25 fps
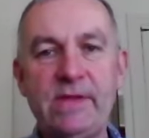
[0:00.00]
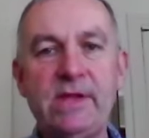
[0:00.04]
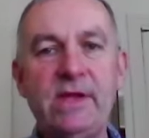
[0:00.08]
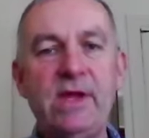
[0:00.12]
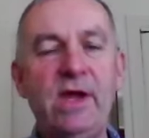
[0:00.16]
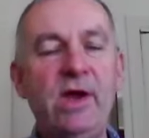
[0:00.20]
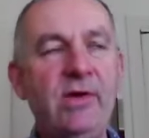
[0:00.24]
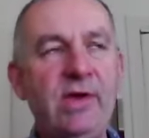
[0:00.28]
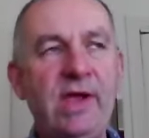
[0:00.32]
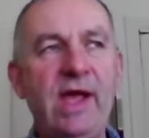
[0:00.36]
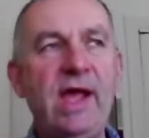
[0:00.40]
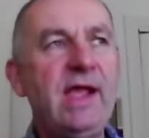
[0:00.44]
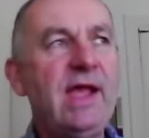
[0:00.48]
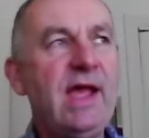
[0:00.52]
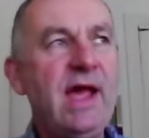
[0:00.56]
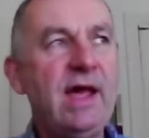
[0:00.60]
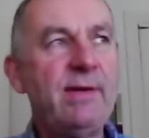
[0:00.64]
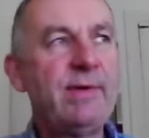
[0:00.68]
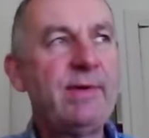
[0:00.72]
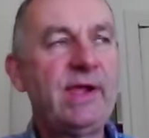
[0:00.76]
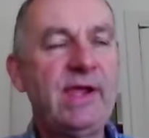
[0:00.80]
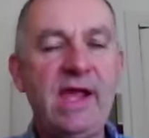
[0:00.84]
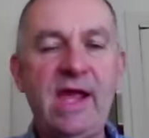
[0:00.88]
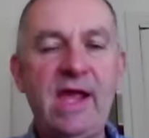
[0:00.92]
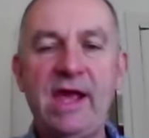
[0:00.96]
Okay, I'm
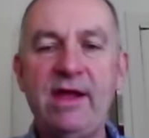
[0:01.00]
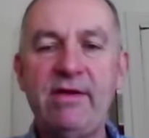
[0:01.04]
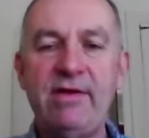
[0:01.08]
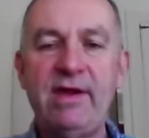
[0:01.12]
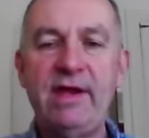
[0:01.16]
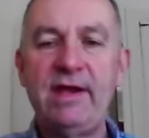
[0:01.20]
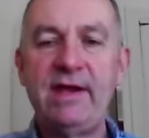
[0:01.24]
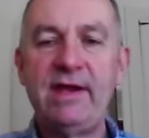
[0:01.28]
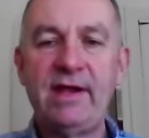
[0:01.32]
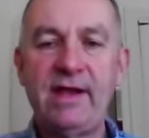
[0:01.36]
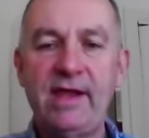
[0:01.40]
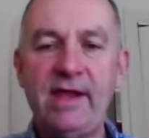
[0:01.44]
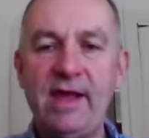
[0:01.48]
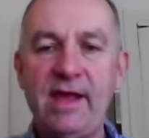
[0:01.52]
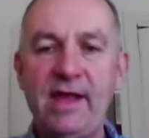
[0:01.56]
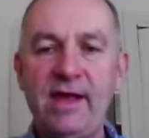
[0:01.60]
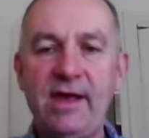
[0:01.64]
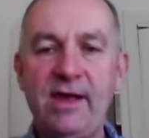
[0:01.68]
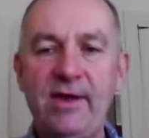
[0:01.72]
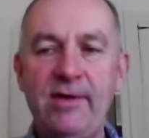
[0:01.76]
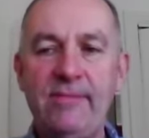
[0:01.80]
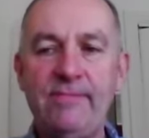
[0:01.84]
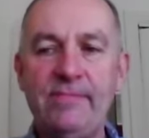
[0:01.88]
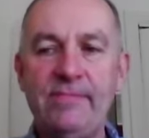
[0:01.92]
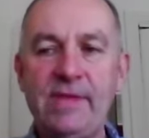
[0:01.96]
a carer in a care
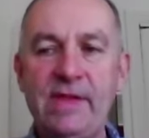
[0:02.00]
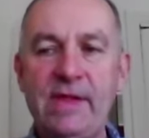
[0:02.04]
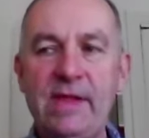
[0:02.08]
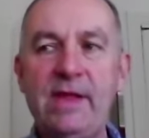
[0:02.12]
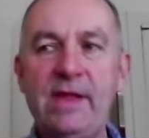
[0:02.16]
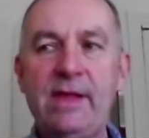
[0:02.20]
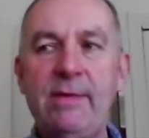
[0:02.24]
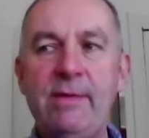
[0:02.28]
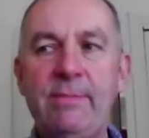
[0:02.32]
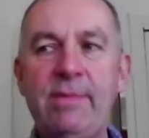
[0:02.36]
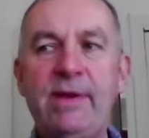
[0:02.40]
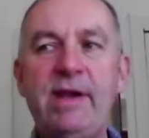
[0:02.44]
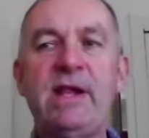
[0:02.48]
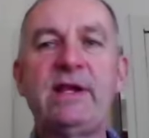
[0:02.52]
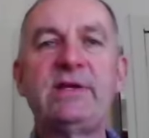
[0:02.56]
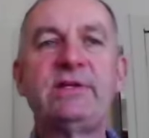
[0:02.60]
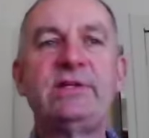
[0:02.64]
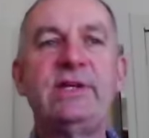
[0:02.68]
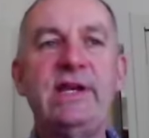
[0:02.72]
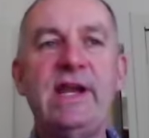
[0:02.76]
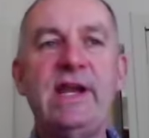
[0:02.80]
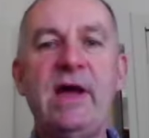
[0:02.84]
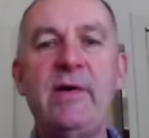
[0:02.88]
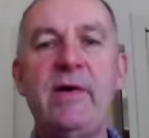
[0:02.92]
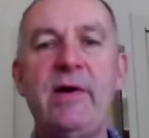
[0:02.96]
home, but actually
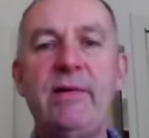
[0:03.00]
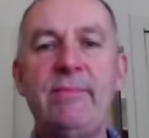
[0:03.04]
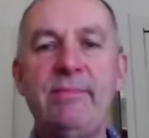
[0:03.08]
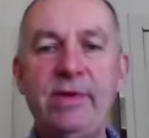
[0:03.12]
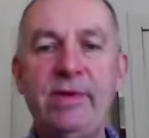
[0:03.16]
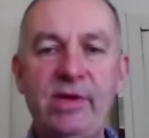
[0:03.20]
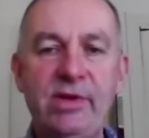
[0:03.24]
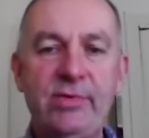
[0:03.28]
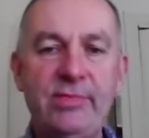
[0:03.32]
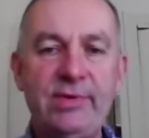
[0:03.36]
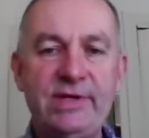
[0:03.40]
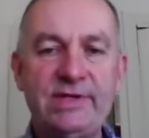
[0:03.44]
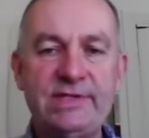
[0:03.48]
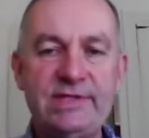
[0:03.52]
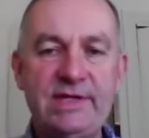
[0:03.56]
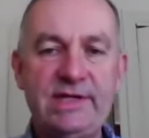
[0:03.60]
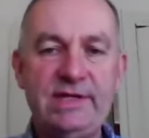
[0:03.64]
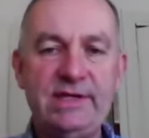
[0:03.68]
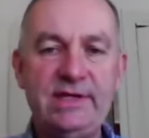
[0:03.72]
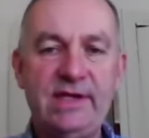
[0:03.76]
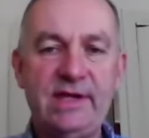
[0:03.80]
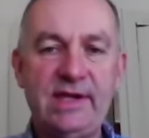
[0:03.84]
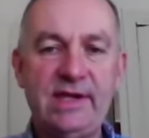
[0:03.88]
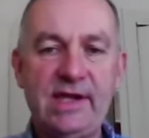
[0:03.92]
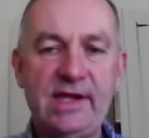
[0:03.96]
now I'm becoming a
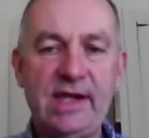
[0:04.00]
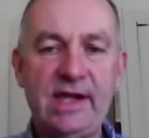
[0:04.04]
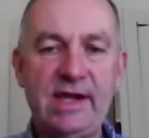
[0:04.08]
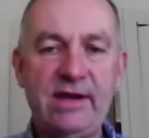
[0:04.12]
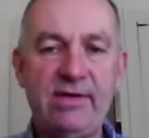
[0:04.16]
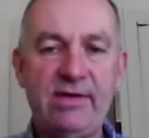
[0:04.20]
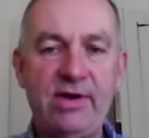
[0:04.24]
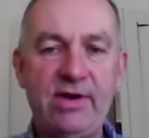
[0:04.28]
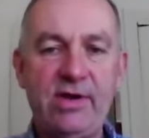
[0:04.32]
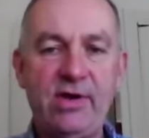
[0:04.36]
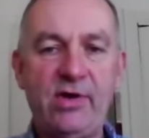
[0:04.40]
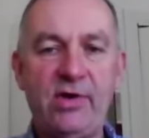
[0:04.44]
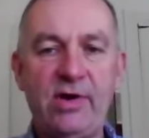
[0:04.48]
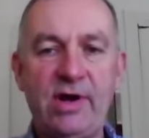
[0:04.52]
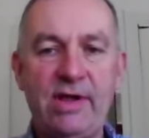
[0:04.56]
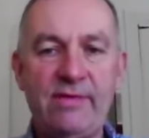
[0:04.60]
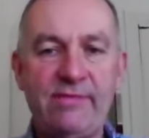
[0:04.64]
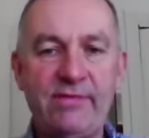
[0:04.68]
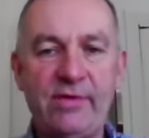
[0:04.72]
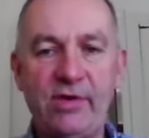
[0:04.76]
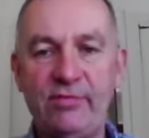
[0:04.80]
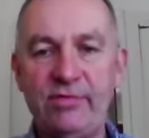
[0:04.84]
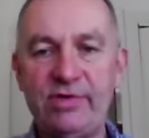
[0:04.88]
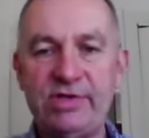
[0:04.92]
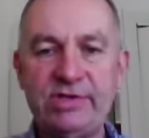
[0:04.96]
senior carer, or I've
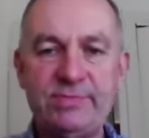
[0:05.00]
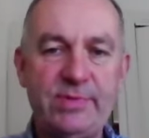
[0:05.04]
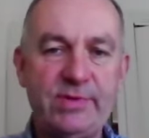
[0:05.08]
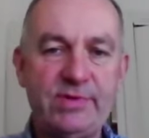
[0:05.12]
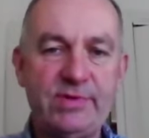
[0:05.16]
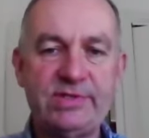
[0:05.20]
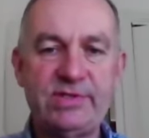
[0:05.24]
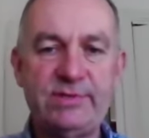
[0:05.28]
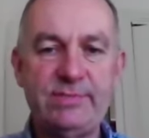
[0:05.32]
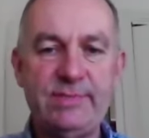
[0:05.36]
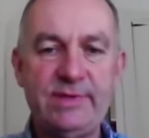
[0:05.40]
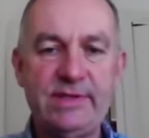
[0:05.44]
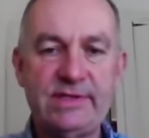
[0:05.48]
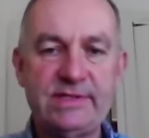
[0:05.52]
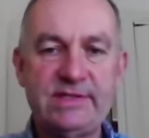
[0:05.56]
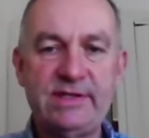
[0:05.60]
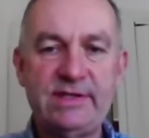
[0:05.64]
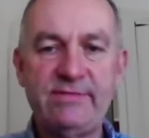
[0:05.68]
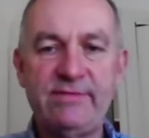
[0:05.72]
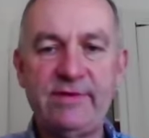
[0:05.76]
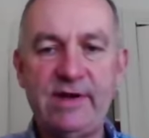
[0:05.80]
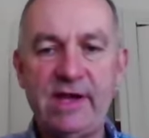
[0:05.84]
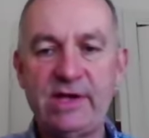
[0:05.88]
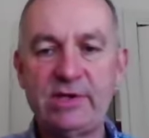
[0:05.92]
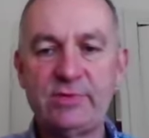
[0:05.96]
got responsibility
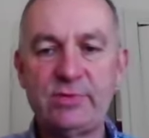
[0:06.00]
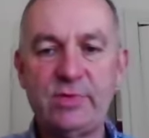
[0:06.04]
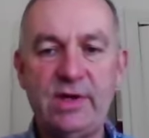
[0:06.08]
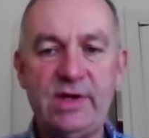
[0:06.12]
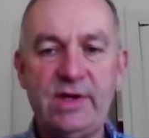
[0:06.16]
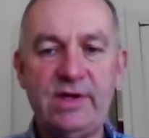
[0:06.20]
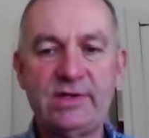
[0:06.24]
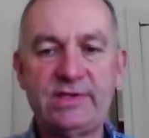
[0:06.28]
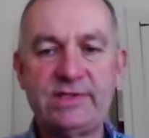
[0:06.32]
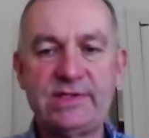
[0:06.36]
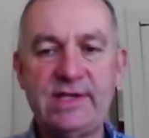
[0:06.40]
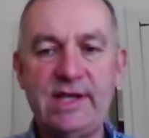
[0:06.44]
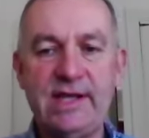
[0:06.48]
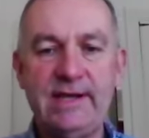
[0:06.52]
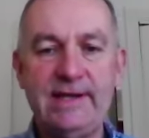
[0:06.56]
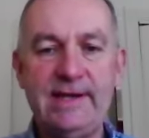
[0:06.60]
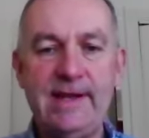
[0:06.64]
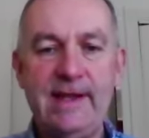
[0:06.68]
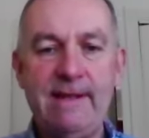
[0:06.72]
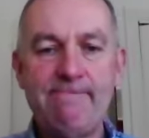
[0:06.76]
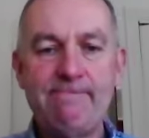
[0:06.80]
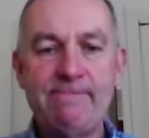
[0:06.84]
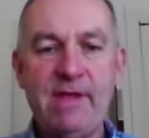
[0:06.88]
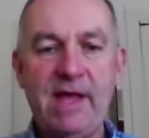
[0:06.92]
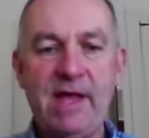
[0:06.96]
for X, Y, or Z,
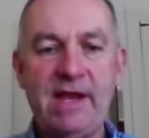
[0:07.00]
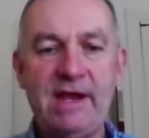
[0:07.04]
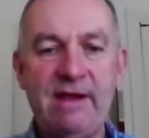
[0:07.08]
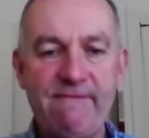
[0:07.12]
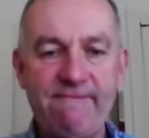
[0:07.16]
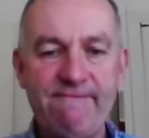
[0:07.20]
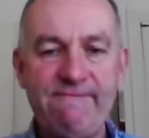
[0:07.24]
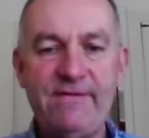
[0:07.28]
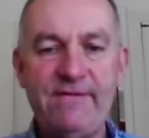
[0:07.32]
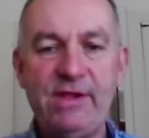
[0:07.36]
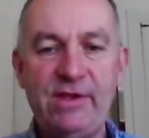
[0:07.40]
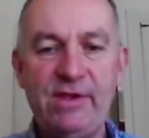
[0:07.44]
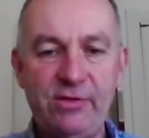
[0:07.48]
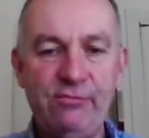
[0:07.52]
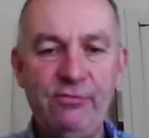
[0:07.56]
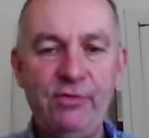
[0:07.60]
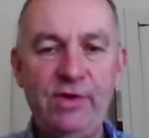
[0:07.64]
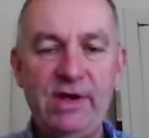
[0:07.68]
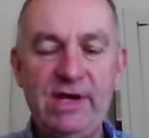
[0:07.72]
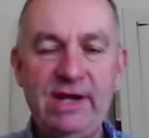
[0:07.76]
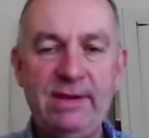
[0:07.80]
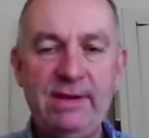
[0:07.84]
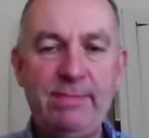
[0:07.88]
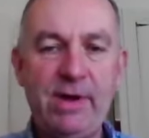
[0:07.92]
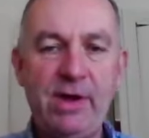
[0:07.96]
and I feel
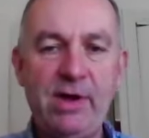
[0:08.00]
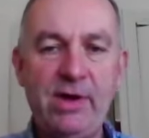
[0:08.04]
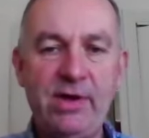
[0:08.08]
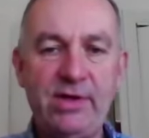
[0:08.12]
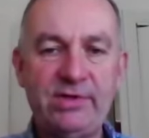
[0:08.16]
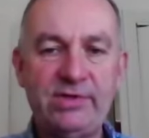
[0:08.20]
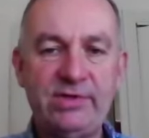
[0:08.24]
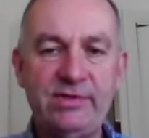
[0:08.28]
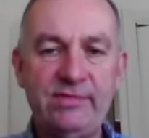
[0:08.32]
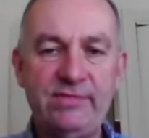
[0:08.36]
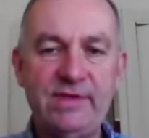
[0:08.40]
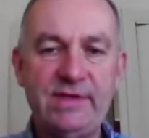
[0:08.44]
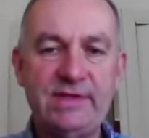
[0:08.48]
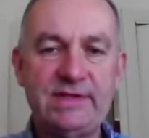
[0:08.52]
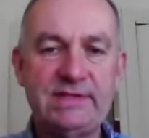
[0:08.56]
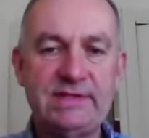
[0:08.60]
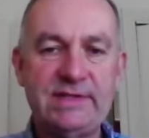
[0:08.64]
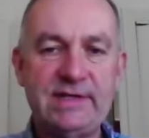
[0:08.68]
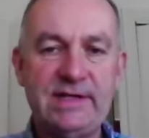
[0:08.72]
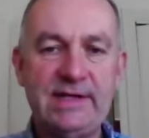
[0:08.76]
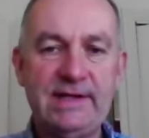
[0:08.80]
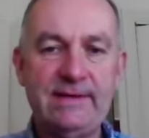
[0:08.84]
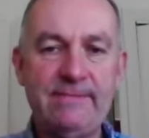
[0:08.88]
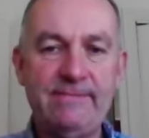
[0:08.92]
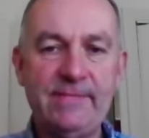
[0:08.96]
really part of this
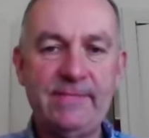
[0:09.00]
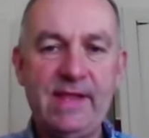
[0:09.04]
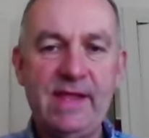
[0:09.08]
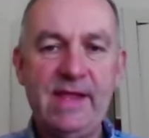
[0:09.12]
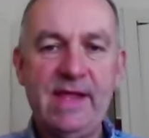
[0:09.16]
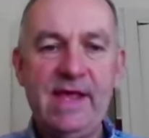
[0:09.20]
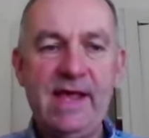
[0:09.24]
team.